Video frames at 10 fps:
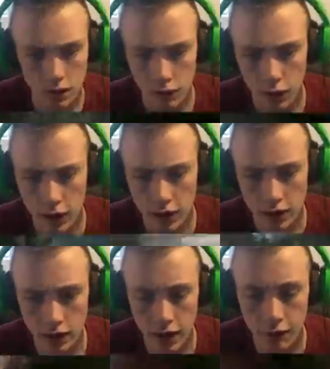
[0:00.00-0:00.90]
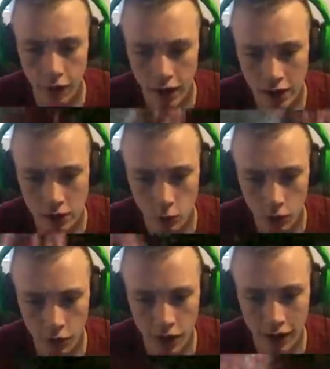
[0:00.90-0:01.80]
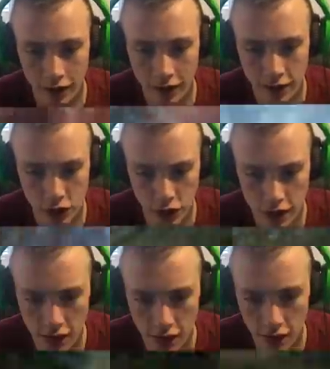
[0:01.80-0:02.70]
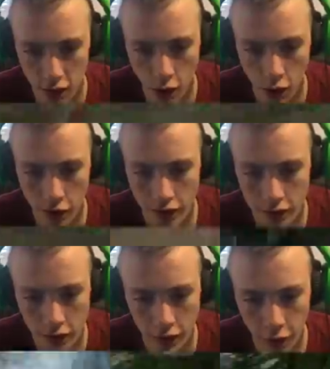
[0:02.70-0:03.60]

fucking Advanced Warfare, like this shit? Already it's on the